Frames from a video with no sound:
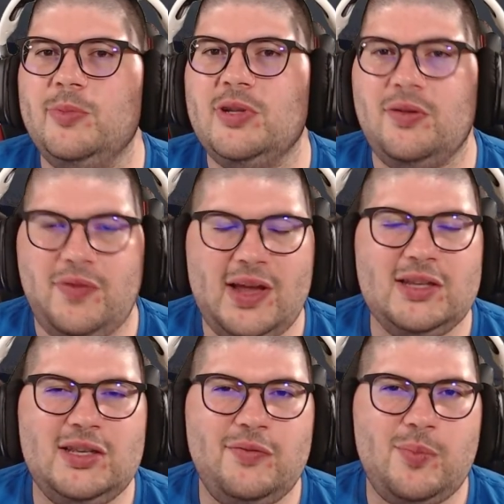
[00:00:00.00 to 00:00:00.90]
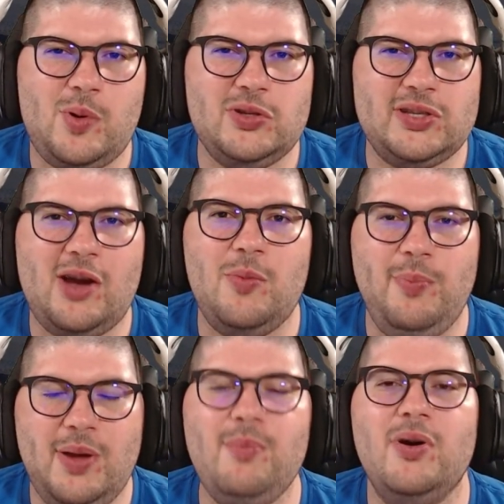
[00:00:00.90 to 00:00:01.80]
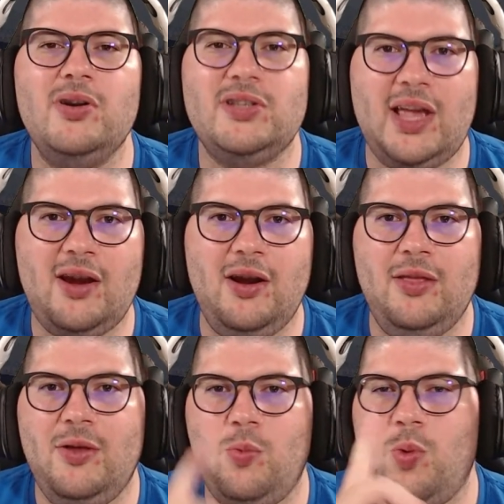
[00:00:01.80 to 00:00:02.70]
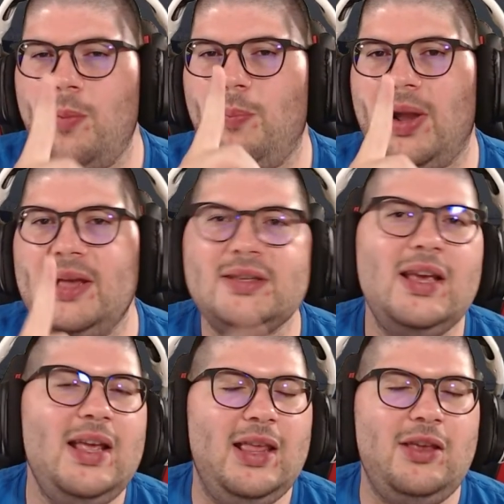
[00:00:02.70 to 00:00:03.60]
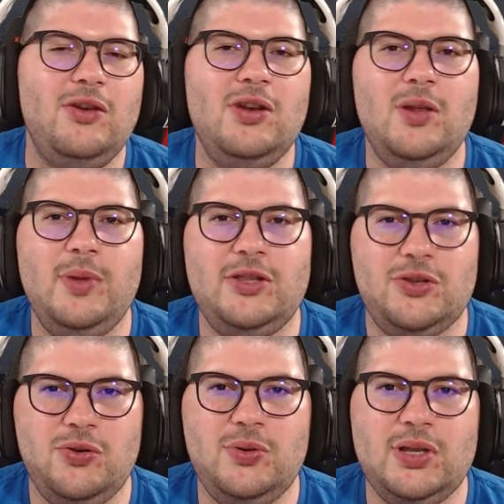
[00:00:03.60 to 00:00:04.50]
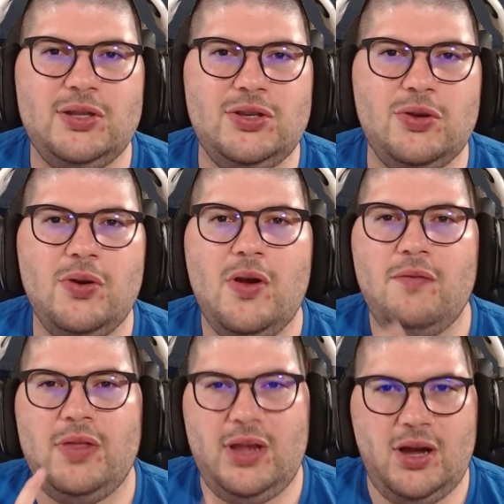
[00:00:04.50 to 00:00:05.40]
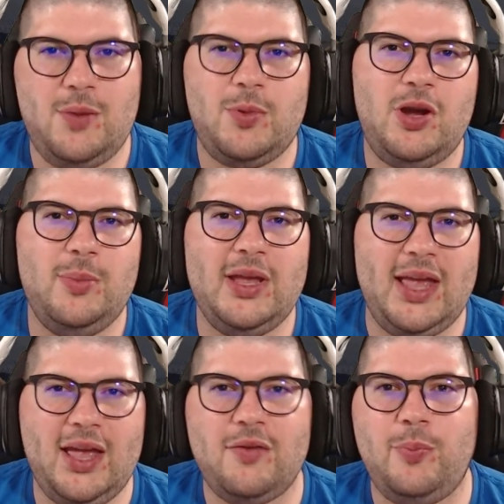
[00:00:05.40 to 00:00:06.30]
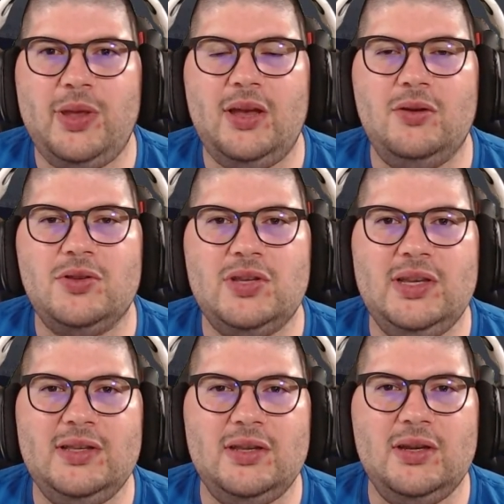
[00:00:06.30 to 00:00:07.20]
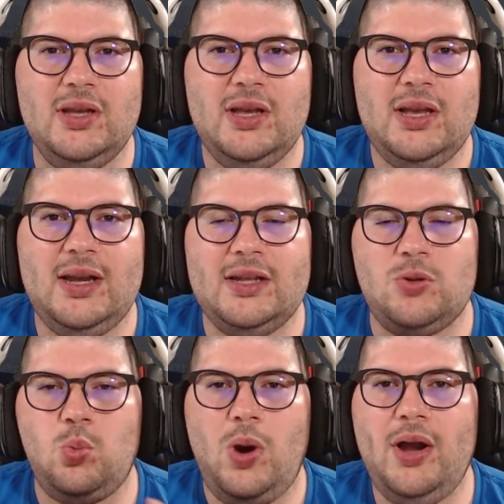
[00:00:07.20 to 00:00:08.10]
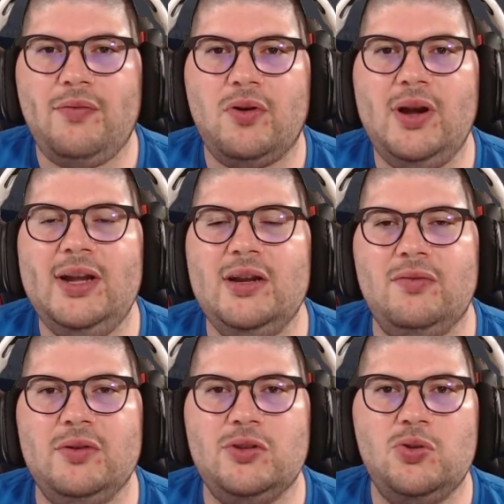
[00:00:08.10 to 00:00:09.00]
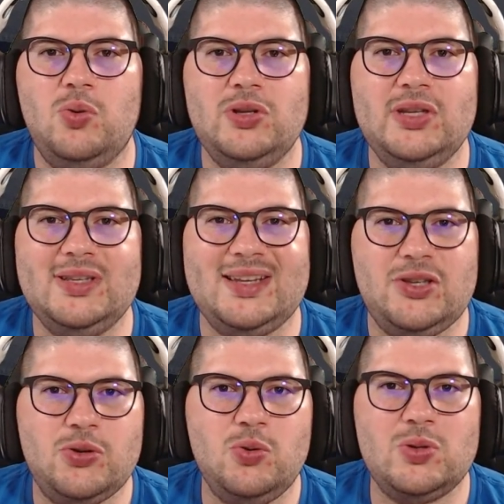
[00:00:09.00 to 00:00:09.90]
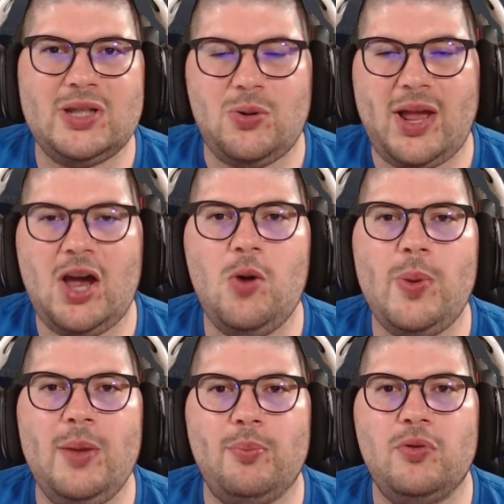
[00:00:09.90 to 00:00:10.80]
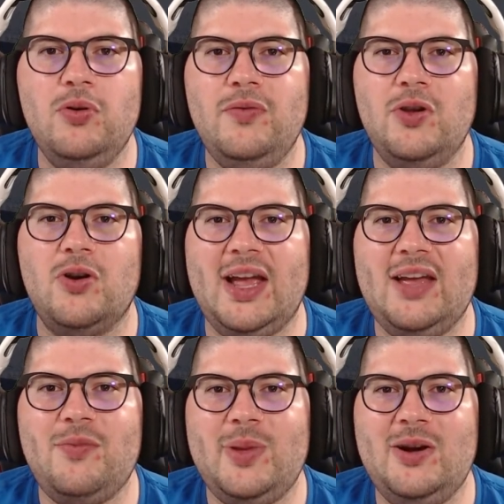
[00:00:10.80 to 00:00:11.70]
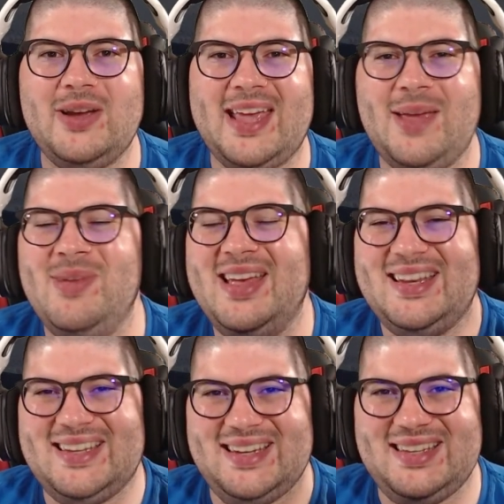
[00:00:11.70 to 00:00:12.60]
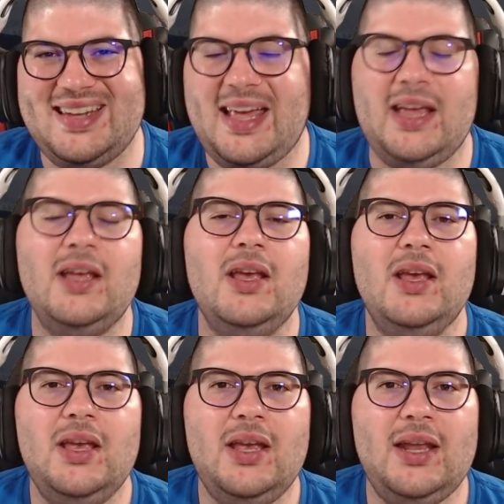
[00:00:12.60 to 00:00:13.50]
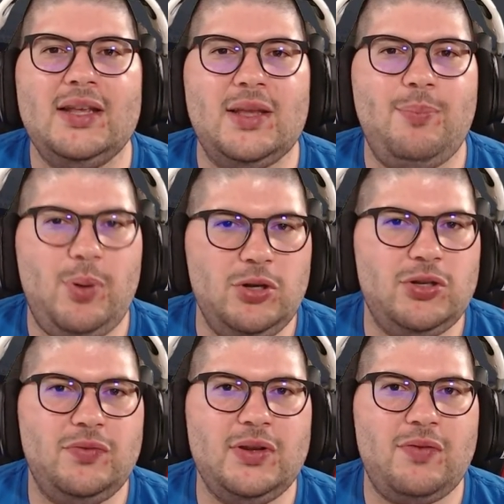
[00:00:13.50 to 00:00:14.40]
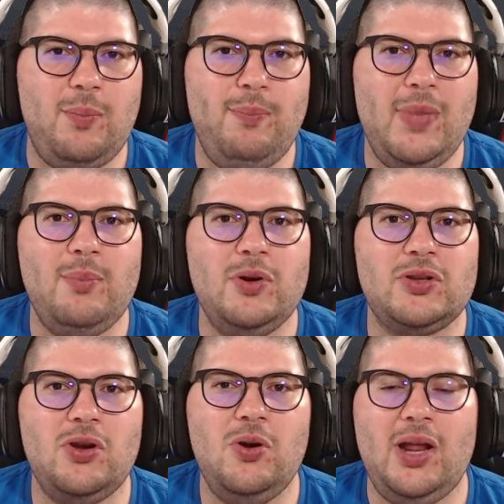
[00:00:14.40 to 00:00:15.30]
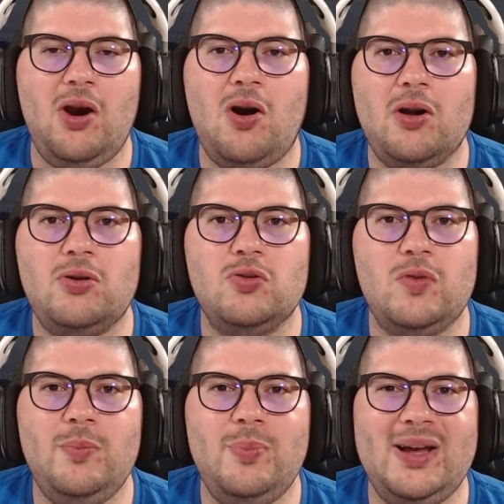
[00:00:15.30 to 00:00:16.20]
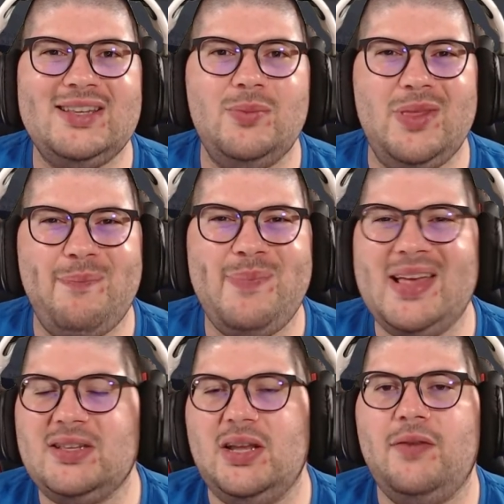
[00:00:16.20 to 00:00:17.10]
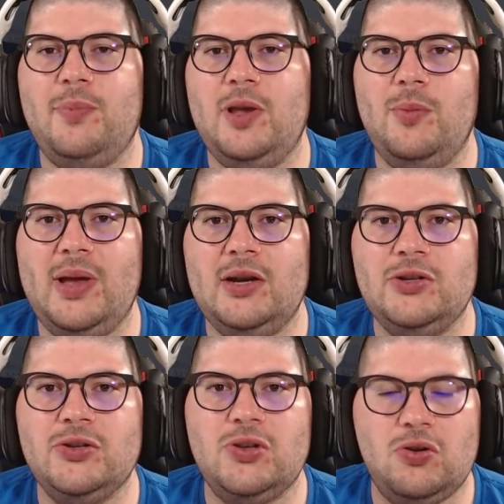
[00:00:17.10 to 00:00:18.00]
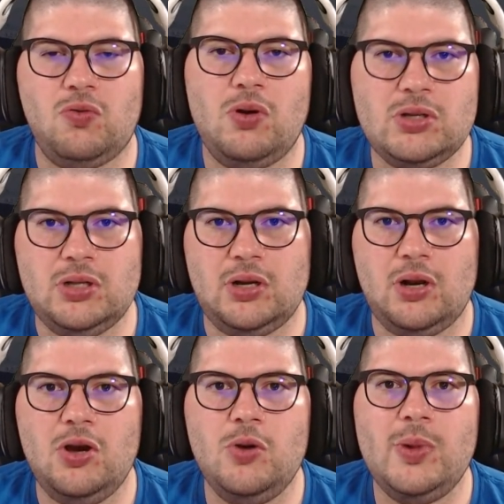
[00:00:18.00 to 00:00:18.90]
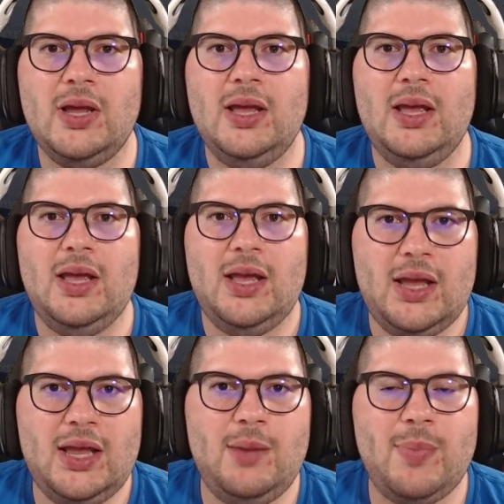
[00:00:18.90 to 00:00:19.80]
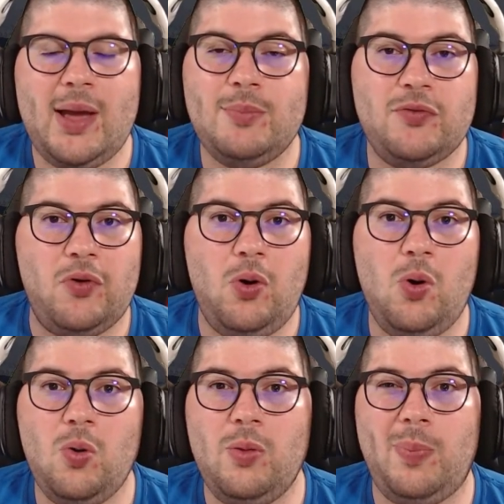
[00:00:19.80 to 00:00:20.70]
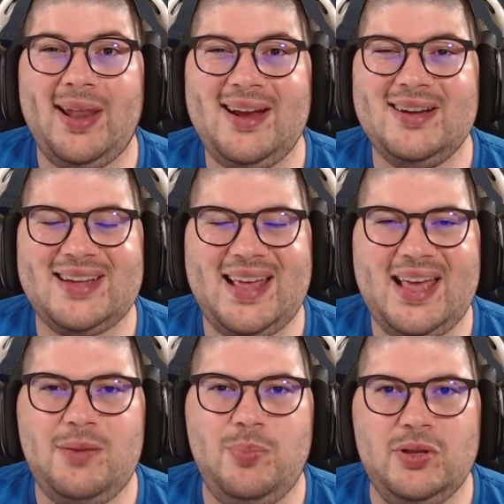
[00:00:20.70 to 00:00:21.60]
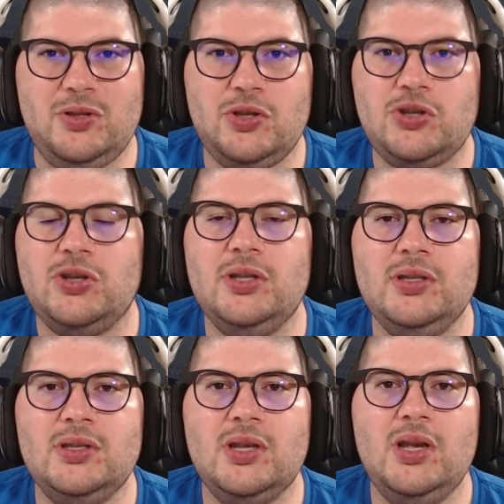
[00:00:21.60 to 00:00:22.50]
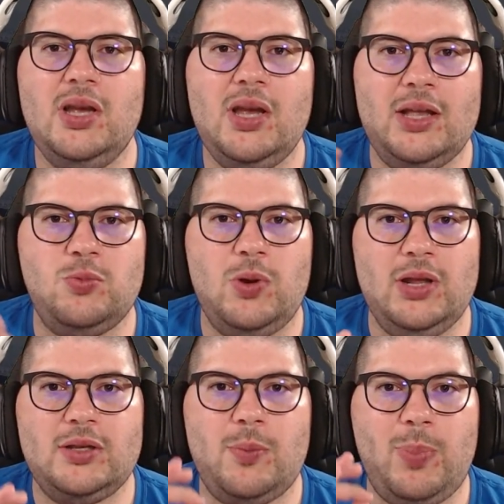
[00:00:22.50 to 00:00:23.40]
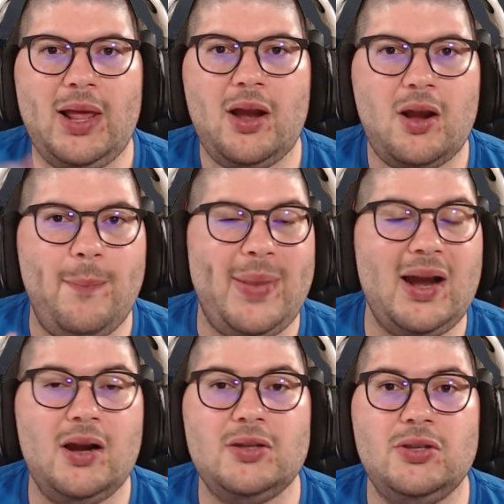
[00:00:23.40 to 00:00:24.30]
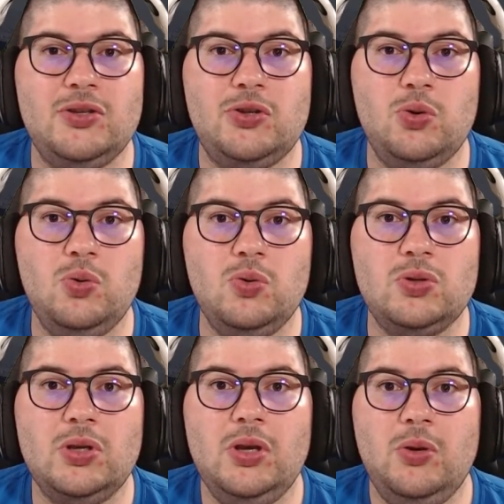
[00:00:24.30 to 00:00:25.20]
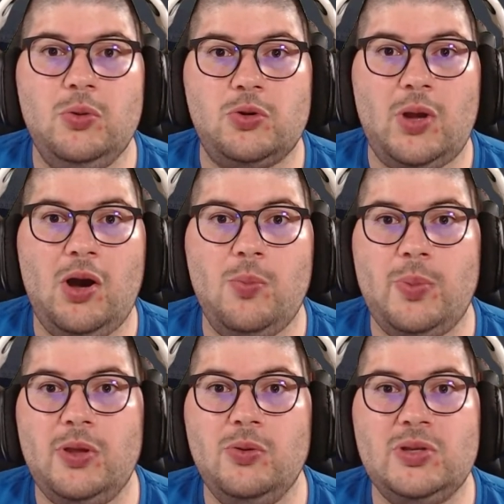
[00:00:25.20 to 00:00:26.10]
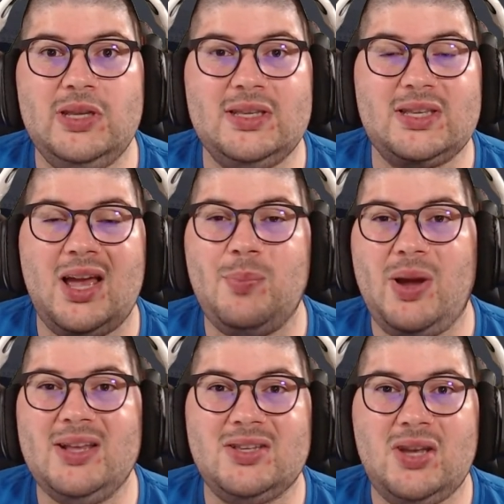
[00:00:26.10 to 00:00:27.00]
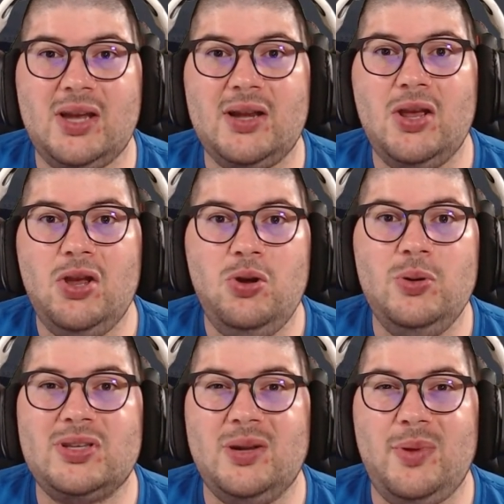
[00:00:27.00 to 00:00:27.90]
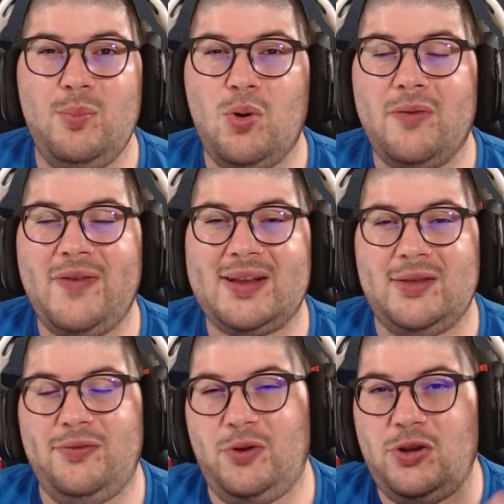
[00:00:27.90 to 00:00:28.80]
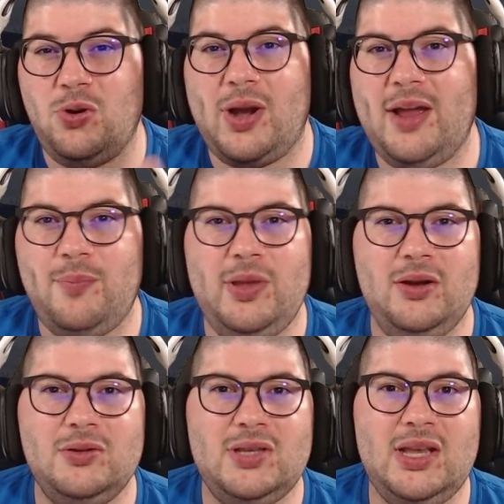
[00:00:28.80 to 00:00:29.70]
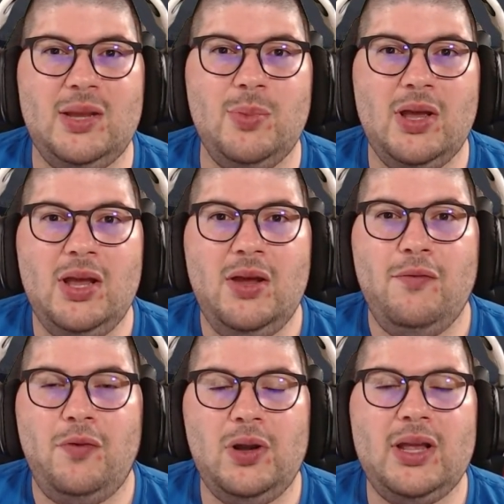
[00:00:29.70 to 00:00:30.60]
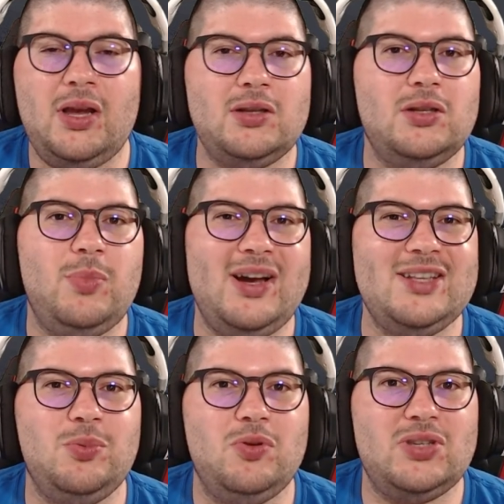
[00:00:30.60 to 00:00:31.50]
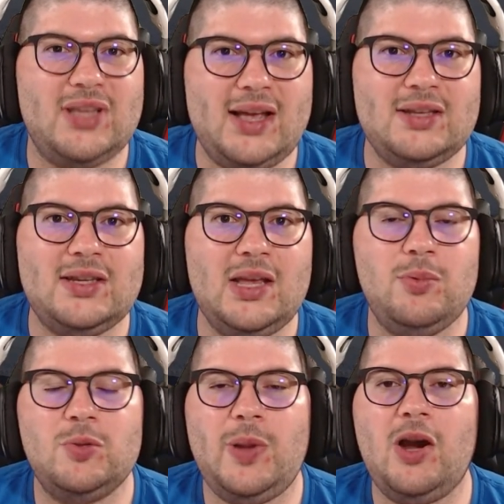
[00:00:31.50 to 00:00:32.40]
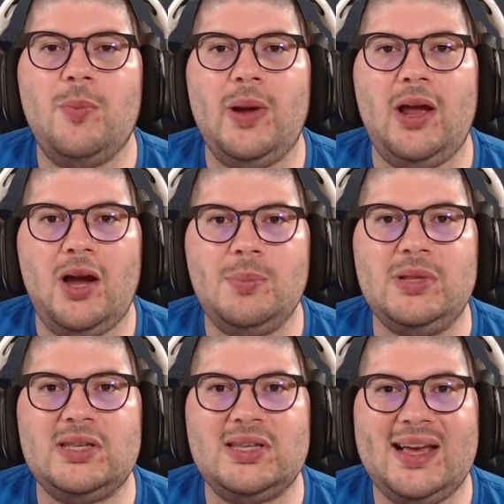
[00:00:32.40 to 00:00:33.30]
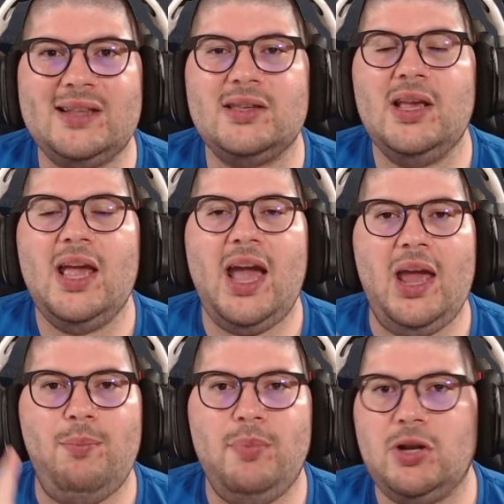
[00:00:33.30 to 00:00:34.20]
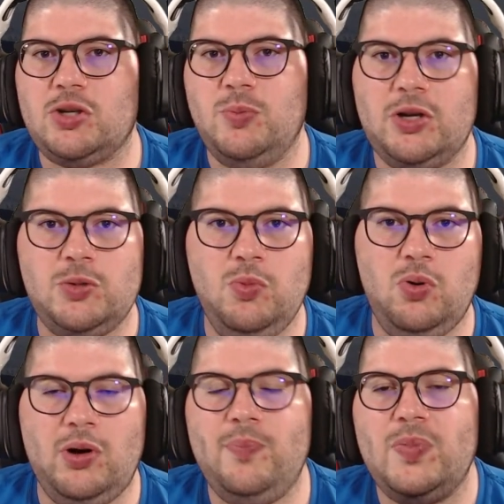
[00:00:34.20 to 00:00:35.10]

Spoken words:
to the Fantasy Football Scout members area, the one place that you need to be tuned into for the upcoming FPL season. It has a wide variety of resources and tools that will help improve your FPL game today. It has a bunch of different members-only articles written by some of the best FPL managers across the globe, heat maps for all the players and positions, as well as player comparison tools, which will help you see side by side who is going to be more effective for your FPL team, fully customizable stats tables powered by Opta stats, and much, much more.